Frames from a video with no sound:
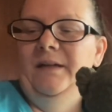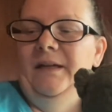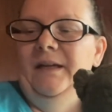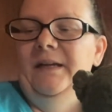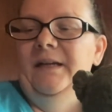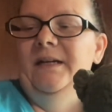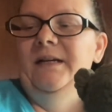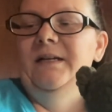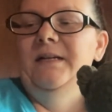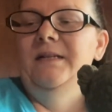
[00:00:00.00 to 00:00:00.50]

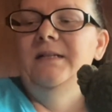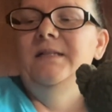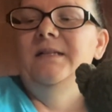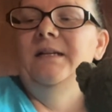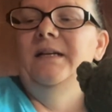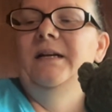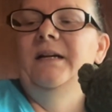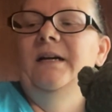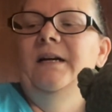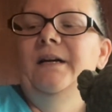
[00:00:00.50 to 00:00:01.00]
is
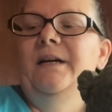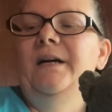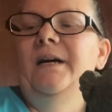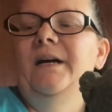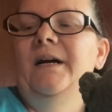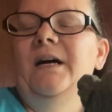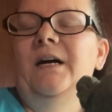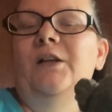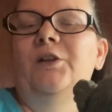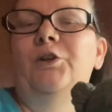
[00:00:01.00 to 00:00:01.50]

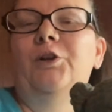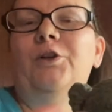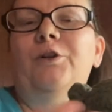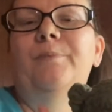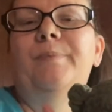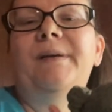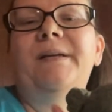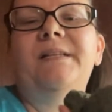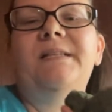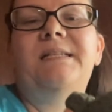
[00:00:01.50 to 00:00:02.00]
a little
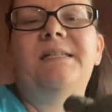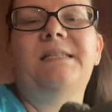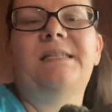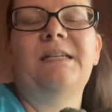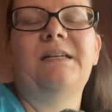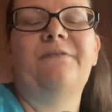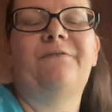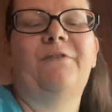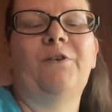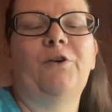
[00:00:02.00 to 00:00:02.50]
bit
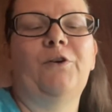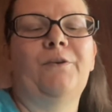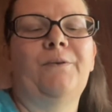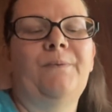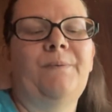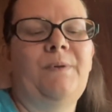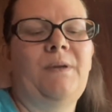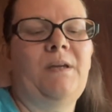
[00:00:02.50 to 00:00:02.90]
stiffer,